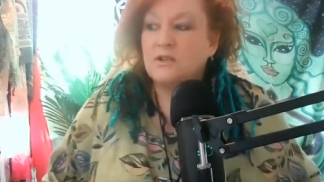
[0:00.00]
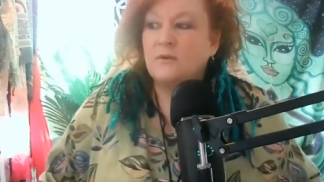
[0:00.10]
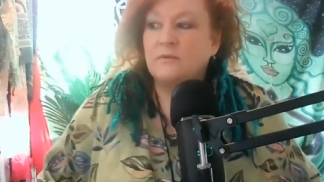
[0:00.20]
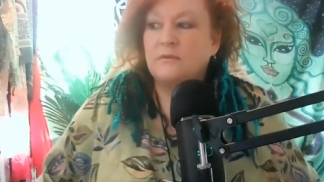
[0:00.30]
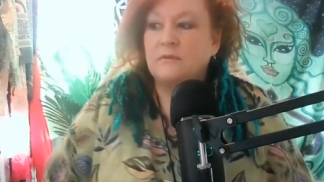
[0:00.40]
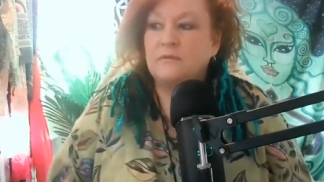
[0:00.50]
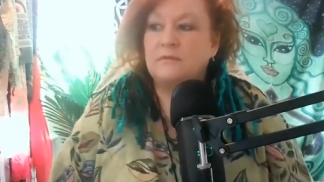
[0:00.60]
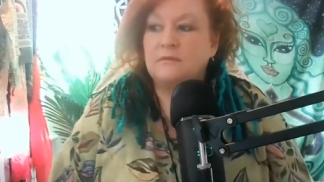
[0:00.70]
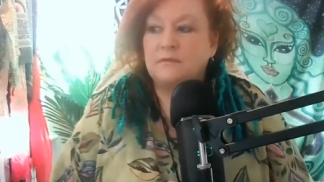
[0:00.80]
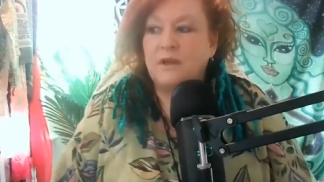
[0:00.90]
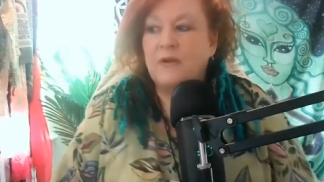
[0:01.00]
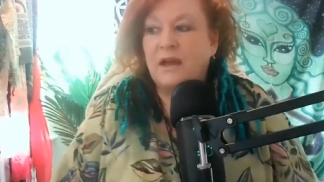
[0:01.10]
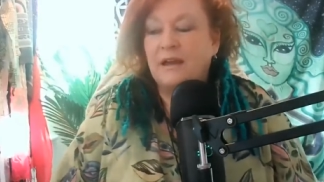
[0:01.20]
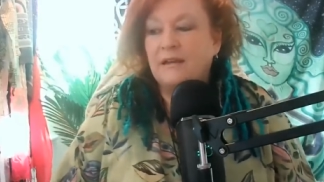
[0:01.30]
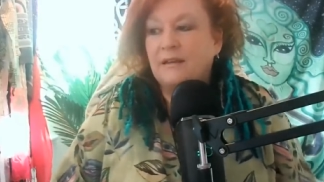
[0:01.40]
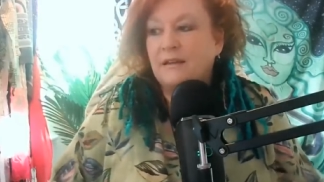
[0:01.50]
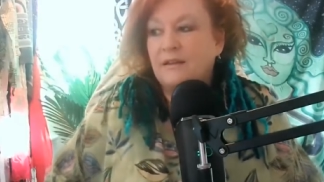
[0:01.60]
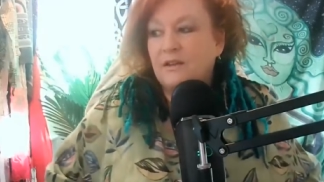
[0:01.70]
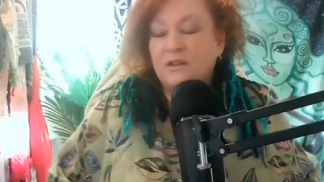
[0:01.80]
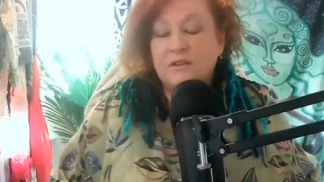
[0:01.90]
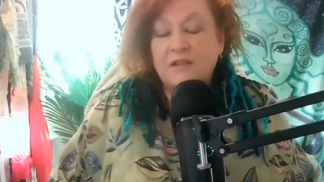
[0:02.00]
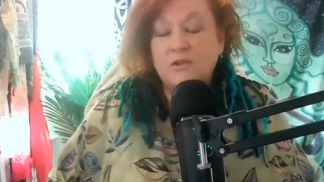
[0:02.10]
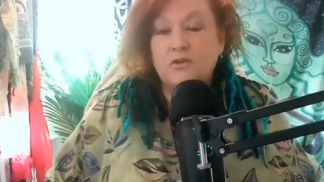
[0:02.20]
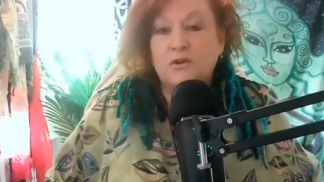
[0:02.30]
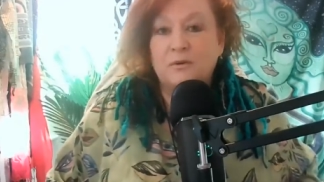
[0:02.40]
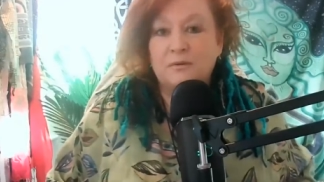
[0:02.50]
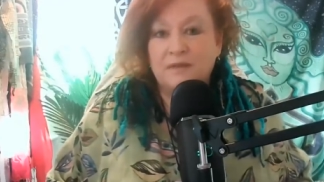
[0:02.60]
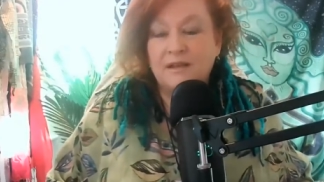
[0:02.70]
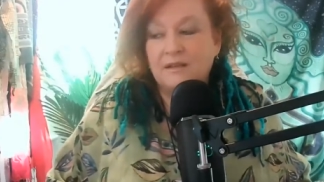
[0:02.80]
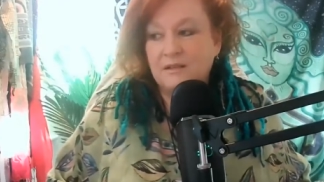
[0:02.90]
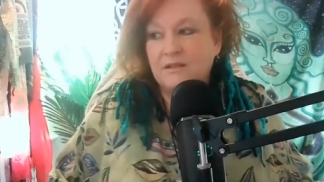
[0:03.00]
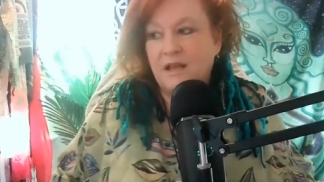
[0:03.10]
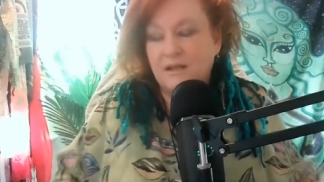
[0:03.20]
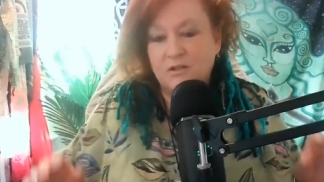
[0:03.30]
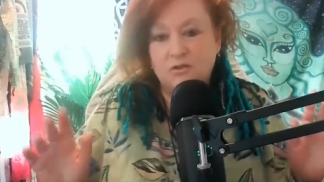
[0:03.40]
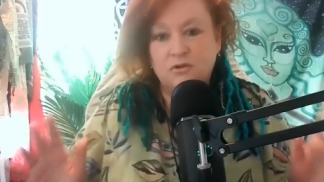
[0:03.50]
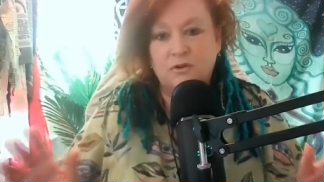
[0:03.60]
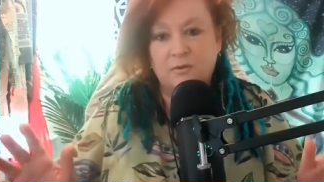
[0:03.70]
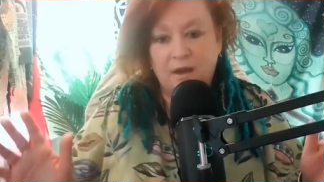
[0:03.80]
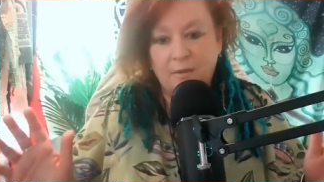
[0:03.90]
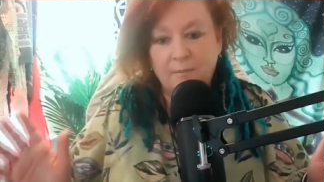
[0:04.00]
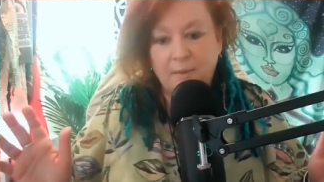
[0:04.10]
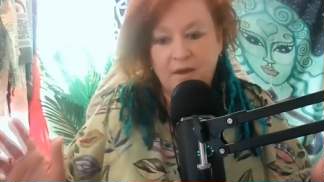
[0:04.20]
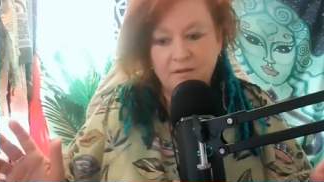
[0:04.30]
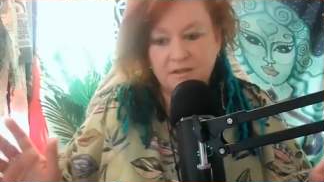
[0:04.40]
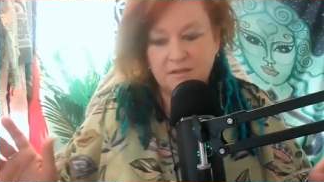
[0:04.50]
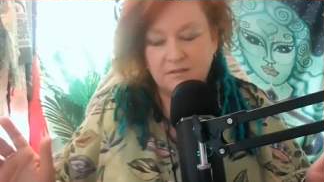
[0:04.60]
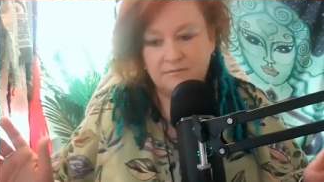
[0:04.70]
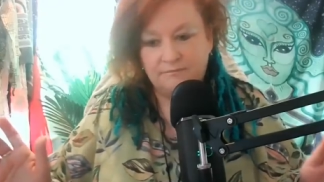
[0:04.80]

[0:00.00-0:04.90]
so, okay, that's true. That is true. But